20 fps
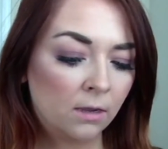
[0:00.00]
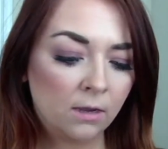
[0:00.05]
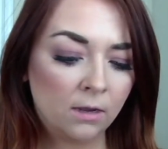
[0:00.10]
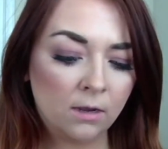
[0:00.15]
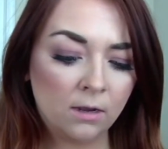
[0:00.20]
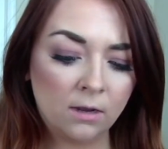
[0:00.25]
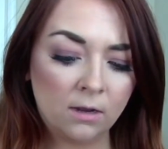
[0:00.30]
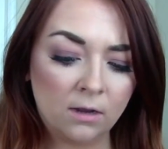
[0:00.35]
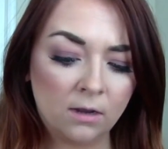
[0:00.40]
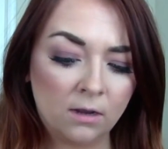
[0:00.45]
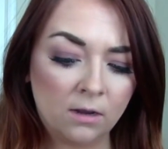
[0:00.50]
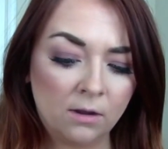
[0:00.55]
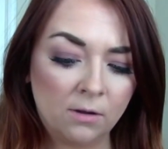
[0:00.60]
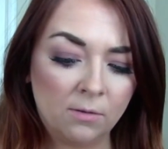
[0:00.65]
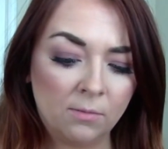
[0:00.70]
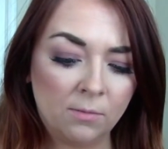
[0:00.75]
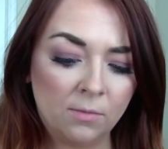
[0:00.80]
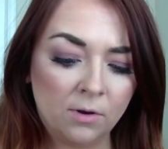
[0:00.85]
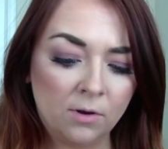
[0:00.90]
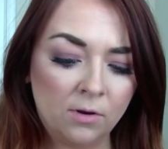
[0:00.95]

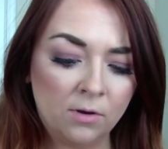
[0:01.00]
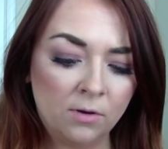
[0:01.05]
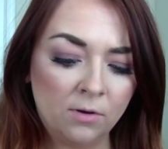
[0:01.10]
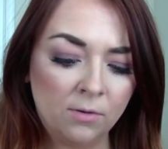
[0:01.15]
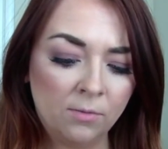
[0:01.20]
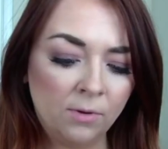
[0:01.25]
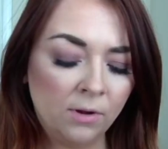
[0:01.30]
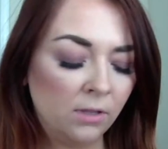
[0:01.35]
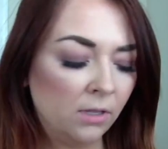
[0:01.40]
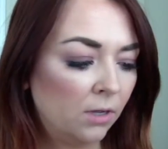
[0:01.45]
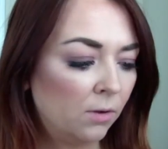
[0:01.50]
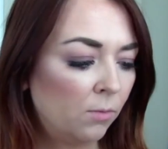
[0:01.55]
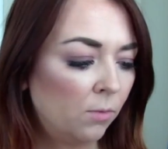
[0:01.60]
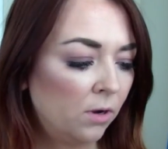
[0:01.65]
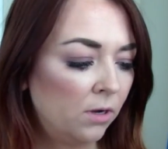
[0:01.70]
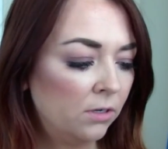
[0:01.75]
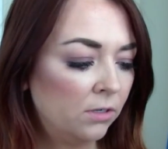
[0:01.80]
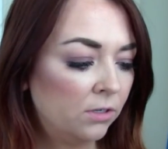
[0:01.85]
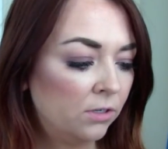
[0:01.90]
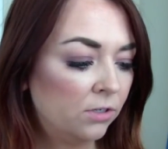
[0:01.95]
probably um,
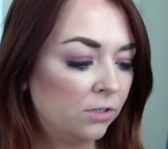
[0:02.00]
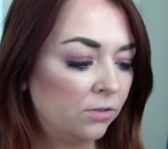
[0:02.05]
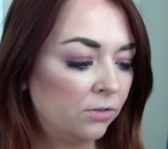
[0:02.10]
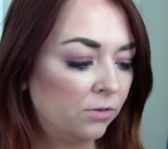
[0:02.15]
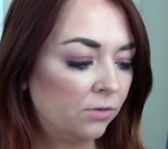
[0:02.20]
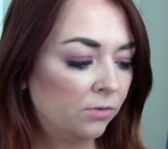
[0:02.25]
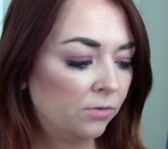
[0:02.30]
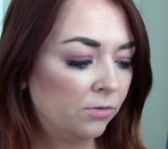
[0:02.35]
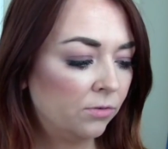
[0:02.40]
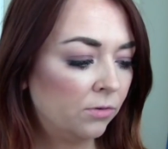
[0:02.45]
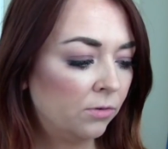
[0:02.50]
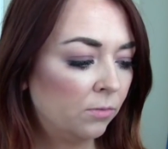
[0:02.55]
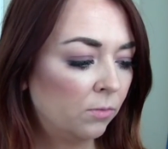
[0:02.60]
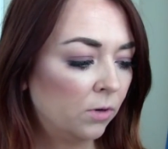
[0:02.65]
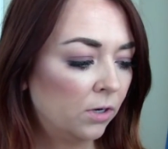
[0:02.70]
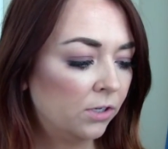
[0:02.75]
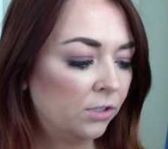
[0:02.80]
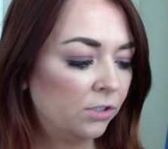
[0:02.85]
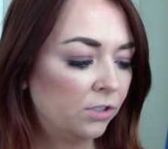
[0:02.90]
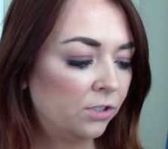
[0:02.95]
one, two,
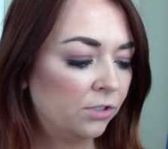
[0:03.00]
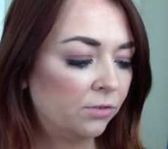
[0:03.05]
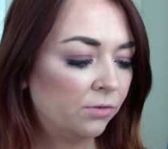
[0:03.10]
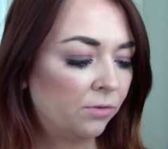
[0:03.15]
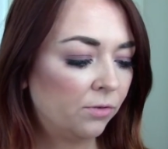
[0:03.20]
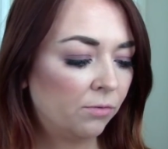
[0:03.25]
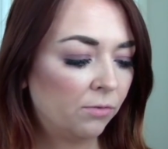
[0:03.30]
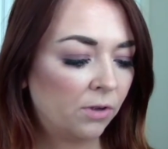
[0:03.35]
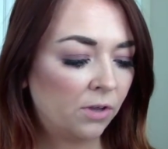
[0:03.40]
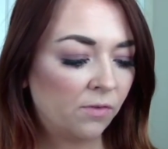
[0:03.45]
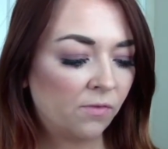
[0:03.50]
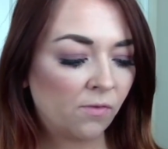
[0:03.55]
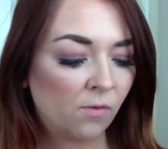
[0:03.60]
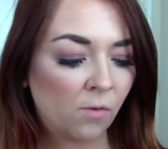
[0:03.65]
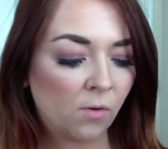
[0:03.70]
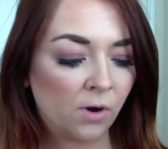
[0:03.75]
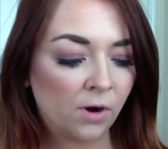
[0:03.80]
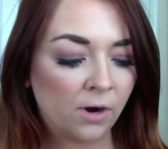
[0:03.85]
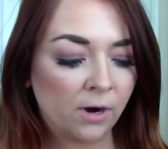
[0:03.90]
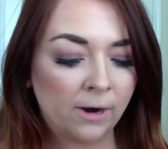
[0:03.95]
one, two, three,
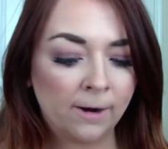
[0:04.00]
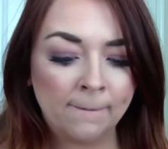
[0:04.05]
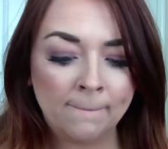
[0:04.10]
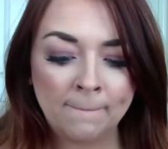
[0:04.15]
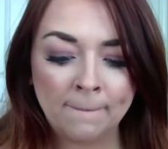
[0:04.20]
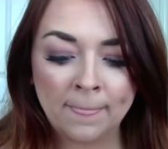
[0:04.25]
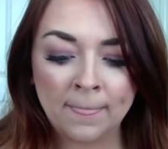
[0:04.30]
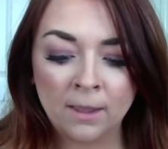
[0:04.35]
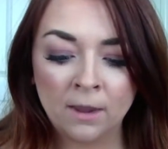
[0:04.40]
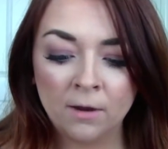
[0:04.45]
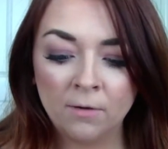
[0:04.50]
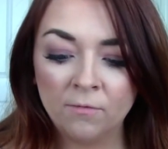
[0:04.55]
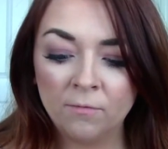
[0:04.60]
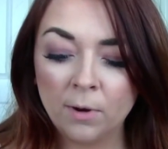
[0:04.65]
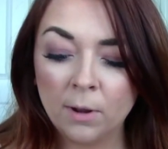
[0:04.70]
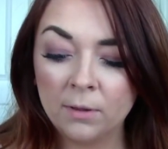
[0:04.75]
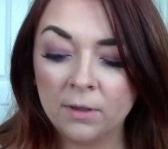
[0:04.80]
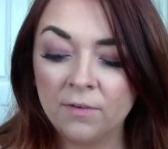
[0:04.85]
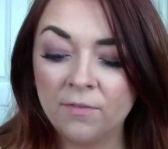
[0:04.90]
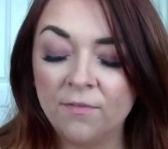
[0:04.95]
four,
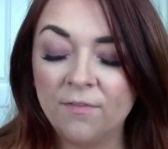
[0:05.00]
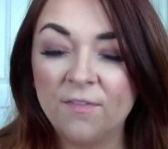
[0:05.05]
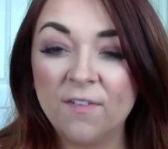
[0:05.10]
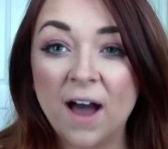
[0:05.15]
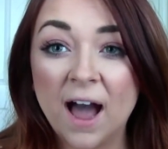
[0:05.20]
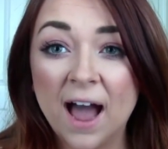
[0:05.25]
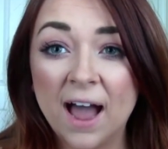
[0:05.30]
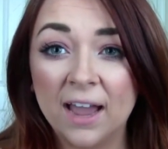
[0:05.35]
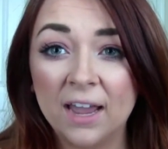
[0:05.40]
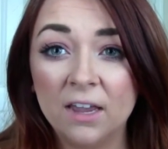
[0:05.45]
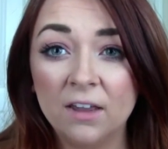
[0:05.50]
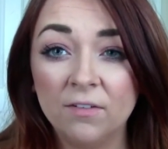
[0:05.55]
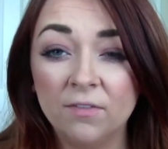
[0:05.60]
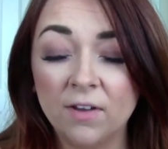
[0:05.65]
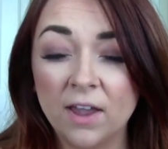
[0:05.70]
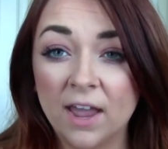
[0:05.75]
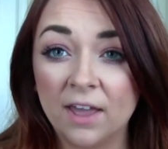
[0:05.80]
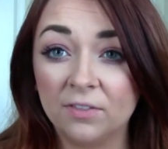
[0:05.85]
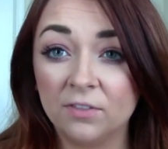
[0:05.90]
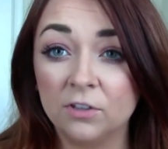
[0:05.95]
probably
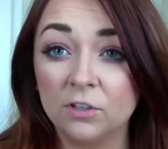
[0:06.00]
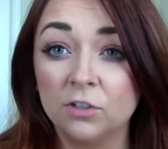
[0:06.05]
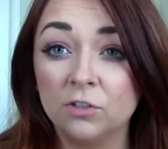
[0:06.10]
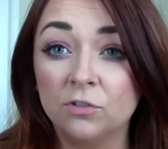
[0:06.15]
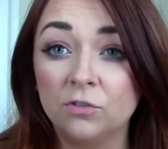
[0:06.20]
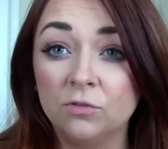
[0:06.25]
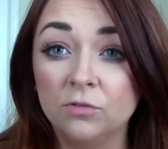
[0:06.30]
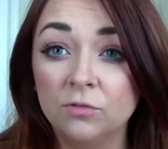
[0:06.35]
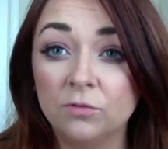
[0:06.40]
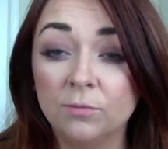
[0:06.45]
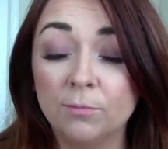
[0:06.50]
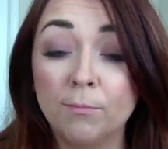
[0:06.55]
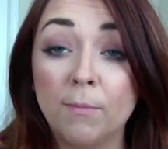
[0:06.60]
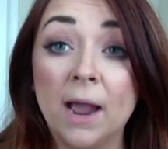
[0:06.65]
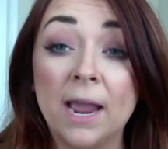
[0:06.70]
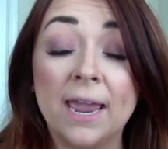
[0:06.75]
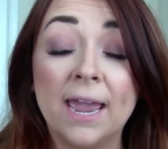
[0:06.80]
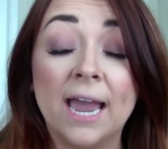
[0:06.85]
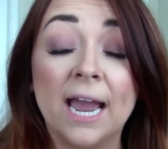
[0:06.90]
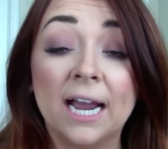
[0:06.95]
five at the
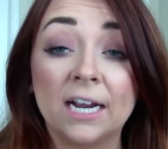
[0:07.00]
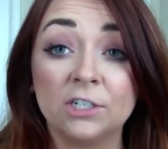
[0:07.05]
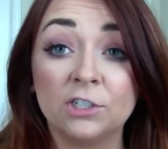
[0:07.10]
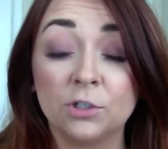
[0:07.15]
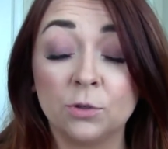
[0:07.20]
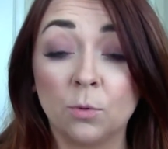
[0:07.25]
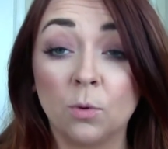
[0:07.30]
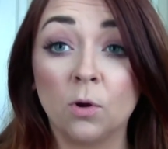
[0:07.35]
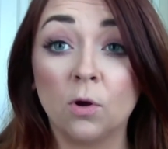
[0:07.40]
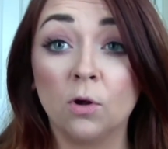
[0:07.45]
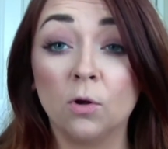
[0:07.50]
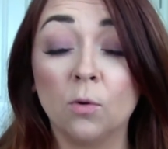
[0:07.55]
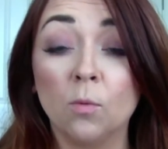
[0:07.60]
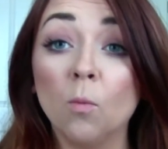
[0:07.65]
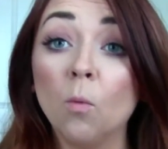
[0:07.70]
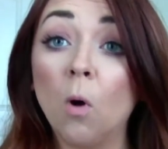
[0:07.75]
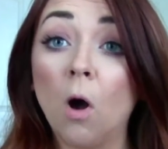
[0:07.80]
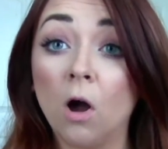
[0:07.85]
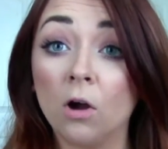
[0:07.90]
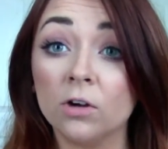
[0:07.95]
my
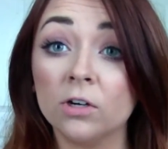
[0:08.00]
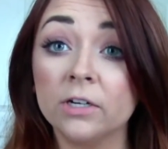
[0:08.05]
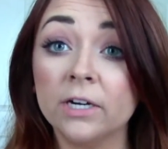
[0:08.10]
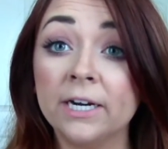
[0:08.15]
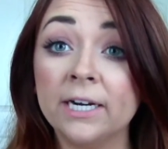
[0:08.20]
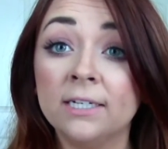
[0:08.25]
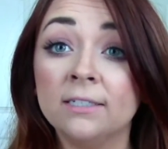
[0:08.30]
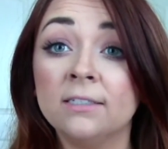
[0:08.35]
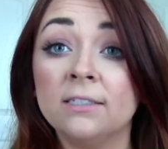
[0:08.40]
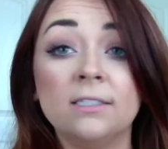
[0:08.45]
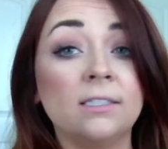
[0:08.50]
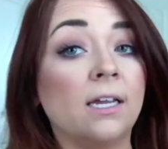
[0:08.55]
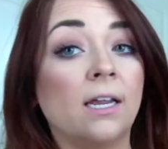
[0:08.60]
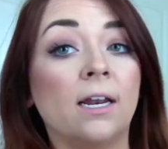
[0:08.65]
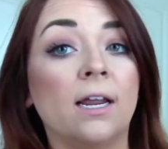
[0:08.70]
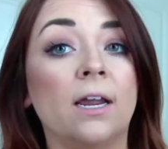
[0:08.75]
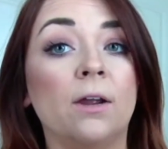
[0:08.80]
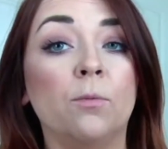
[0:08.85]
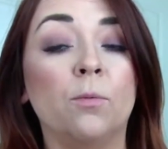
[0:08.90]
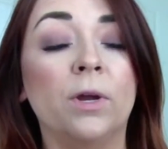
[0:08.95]
actual Walgreens
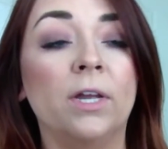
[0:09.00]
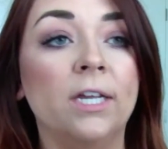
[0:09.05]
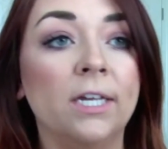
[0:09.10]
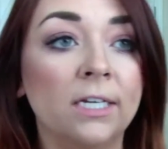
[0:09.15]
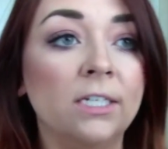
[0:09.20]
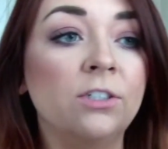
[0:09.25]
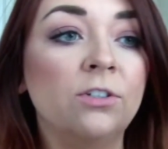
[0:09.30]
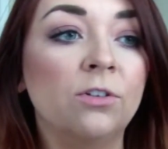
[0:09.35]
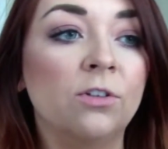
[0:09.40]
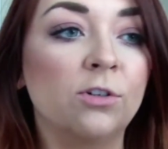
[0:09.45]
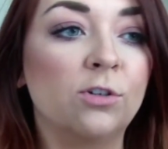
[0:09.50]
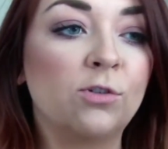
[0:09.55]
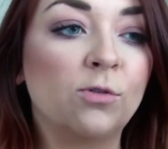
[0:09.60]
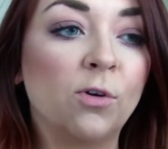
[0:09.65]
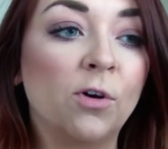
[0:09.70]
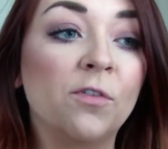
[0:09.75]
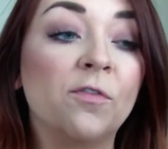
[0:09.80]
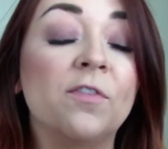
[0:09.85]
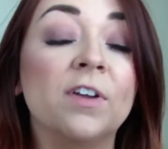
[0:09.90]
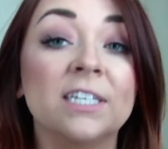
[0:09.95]
that I went into the
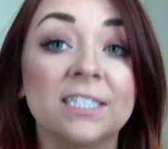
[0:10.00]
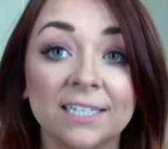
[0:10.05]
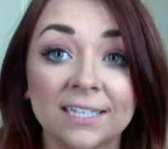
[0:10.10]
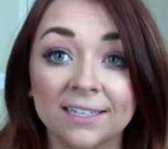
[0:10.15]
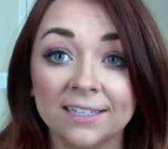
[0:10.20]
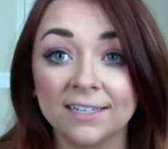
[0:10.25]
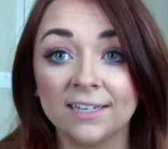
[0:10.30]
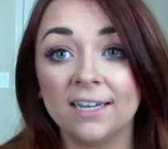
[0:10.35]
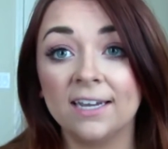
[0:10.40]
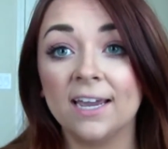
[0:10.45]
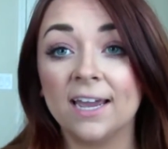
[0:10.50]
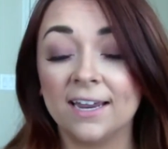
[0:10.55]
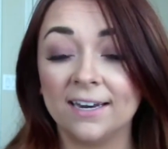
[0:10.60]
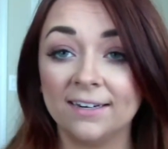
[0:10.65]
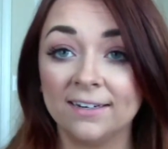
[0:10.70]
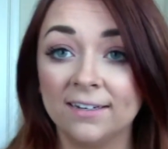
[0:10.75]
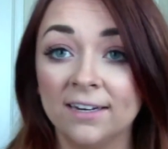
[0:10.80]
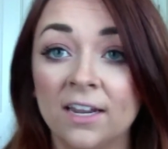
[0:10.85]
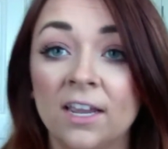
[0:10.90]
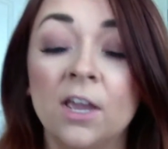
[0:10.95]
store physically
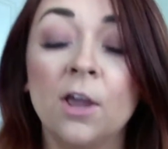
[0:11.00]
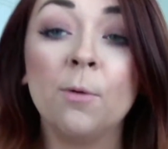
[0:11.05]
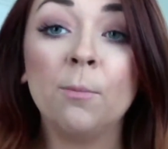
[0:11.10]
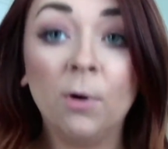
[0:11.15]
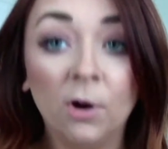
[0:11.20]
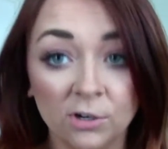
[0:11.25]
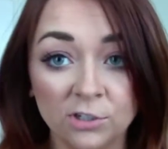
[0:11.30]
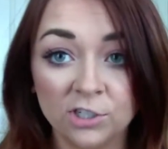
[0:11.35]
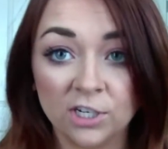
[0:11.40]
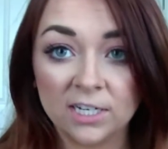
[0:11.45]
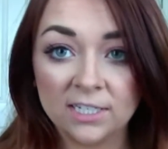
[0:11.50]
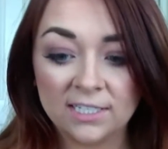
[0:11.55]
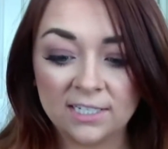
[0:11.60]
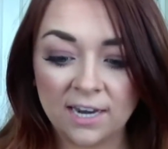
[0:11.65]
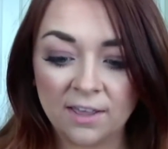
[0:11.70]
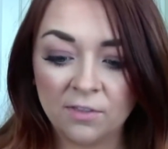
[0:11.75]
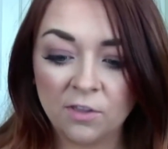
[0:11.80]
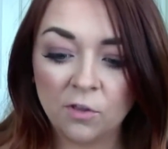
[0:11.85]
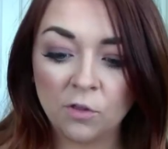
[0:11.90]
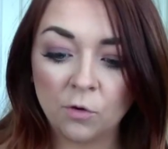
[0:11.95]
and
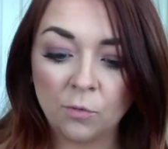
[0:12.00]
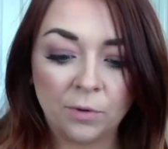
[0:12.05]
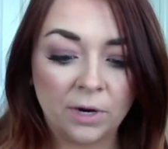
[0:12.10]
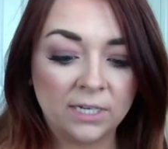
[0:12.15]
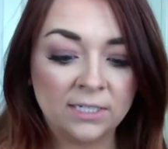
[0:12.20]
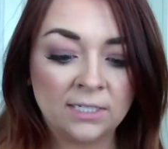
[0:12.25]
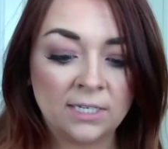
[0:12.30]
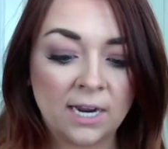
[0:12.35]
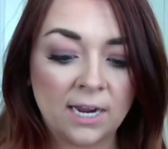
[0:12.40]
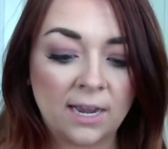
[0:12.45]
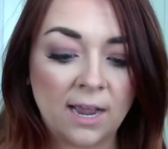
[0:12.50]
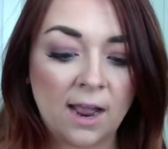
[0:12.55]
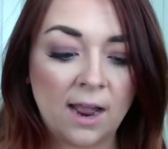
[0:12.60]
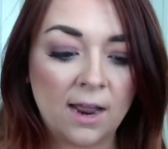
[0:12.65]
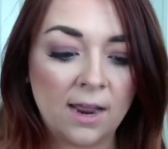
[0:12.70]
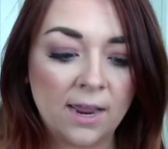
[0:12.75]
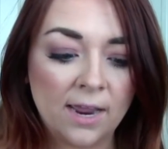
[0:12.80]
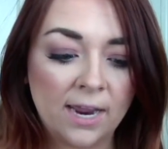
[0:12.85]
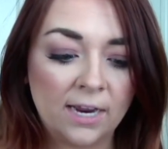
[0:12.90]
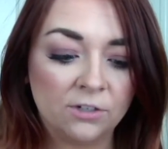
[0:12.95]
purchased, and then the rest I
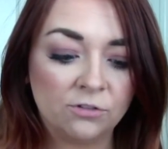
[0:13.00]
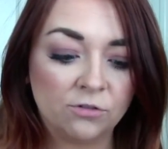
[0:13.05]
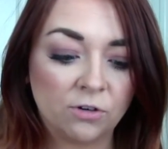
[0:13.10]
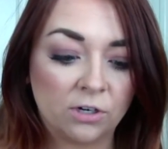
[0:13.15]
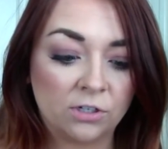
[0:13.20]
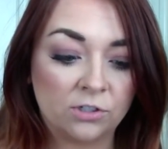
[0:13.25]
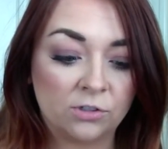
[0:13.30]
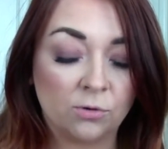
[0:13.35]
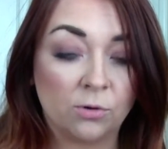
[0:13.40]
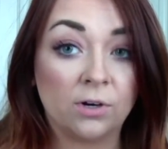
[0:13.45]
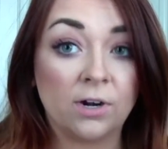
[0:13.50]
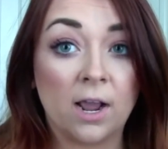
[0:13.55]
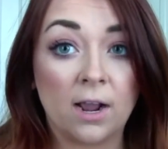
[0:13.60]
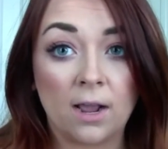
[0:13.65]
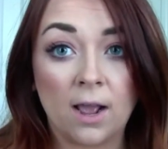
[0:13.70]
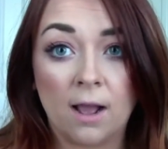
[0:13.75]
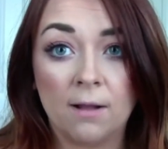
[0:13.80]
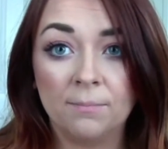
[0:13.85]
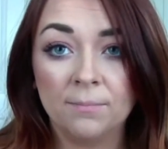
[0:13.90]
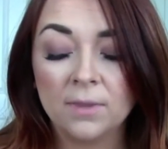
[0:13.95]
got at
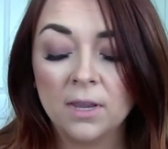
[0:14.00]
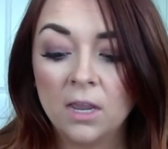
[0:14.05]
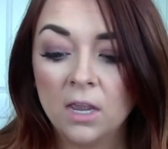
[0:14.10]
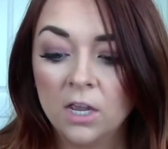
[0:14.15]
drugstore.com.